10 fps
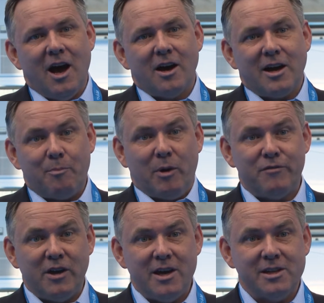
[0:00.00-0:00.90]
couple of
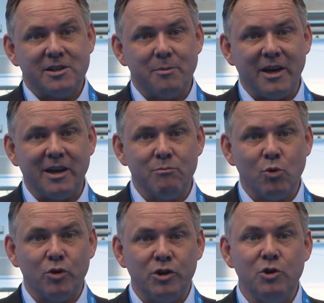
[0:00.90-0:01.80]
years to make it
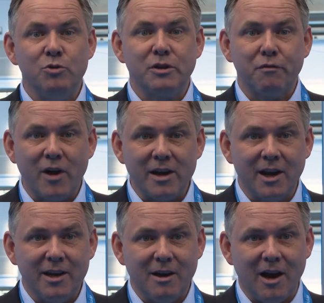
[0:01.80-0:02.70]
more
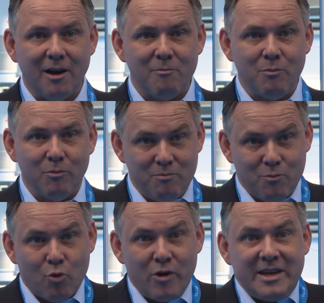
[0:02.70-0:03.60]
user-friendly,
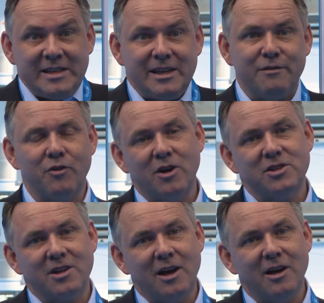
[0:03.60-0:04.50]
more easy for
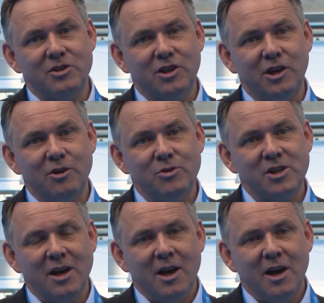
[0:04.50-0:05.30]
us to use.